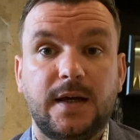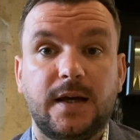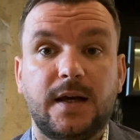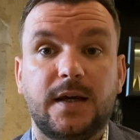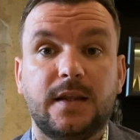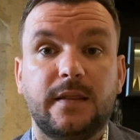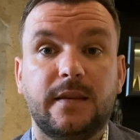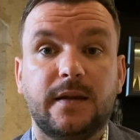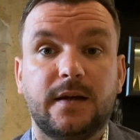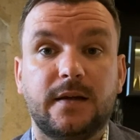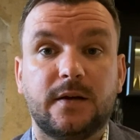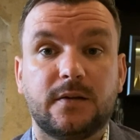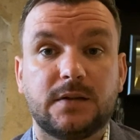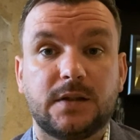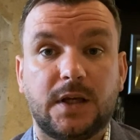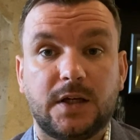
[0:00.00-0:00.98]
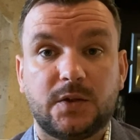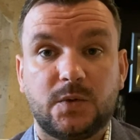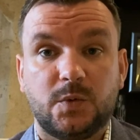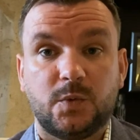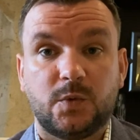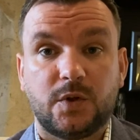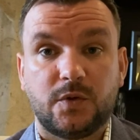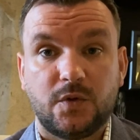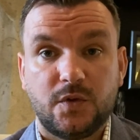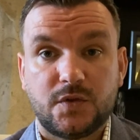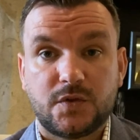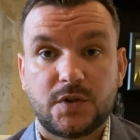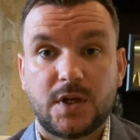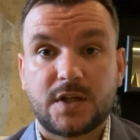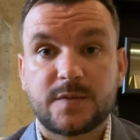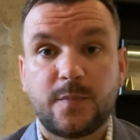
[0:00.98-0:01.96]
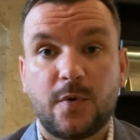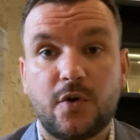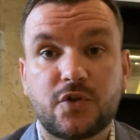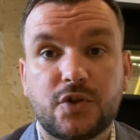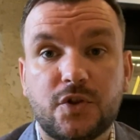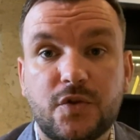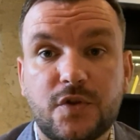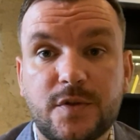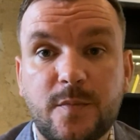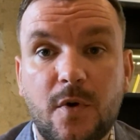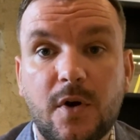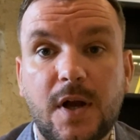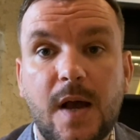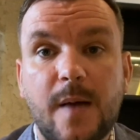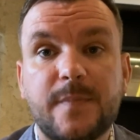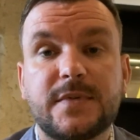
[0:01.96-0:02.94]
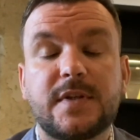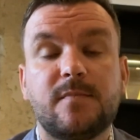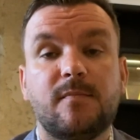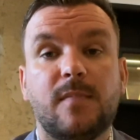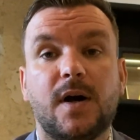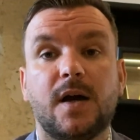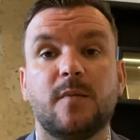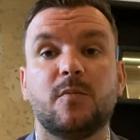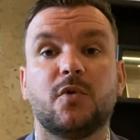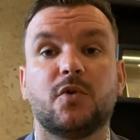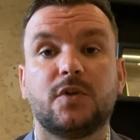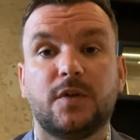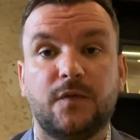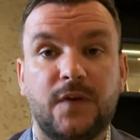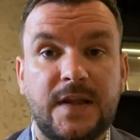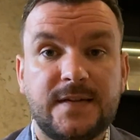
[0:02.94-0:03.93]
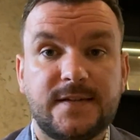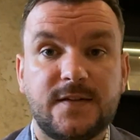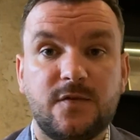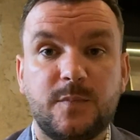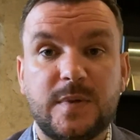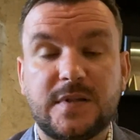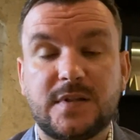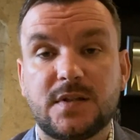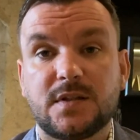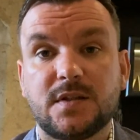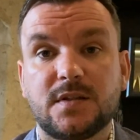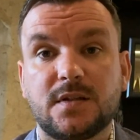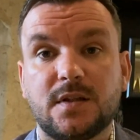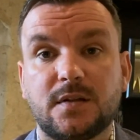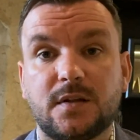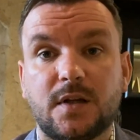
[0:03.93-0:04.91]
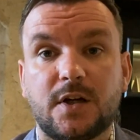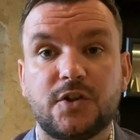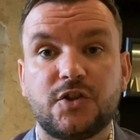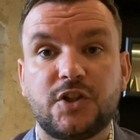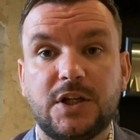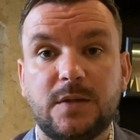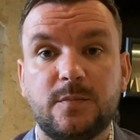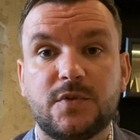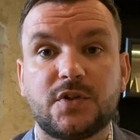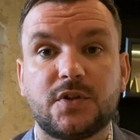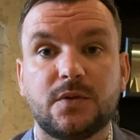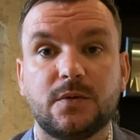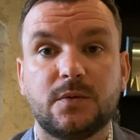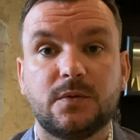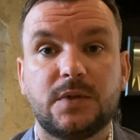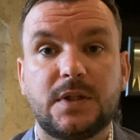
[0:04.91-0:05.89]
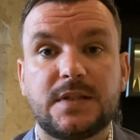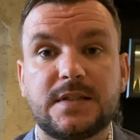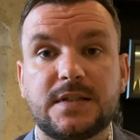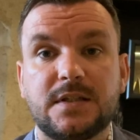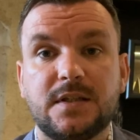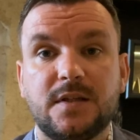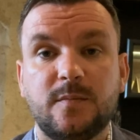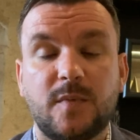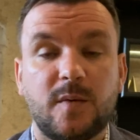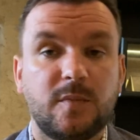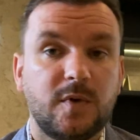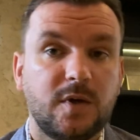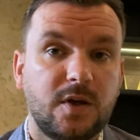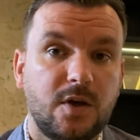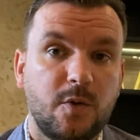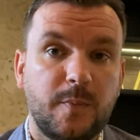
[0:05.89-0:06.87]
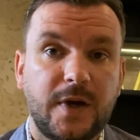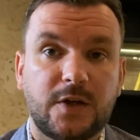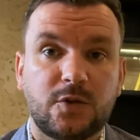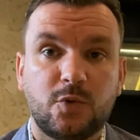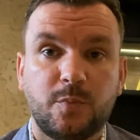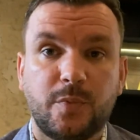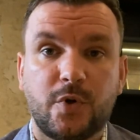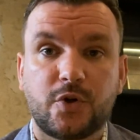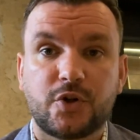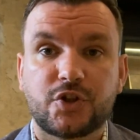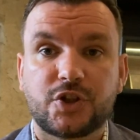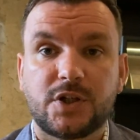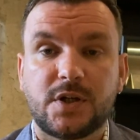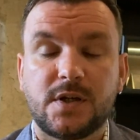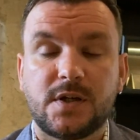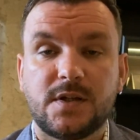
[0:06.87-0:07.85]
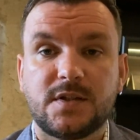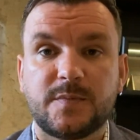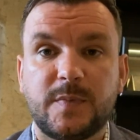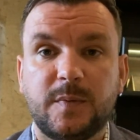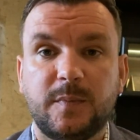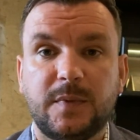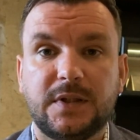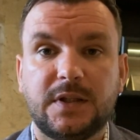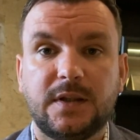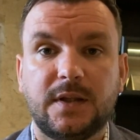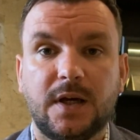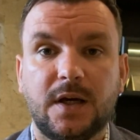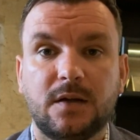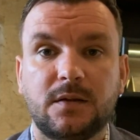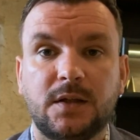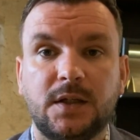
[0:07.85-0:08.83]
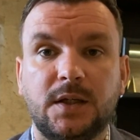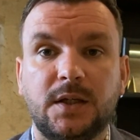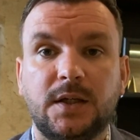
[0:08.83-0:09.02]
And then I would like to reduce the exposure to small caps and buy more defensive businesses that are cheap. So let's see, maybe go back to Porsche. It's been beaten down.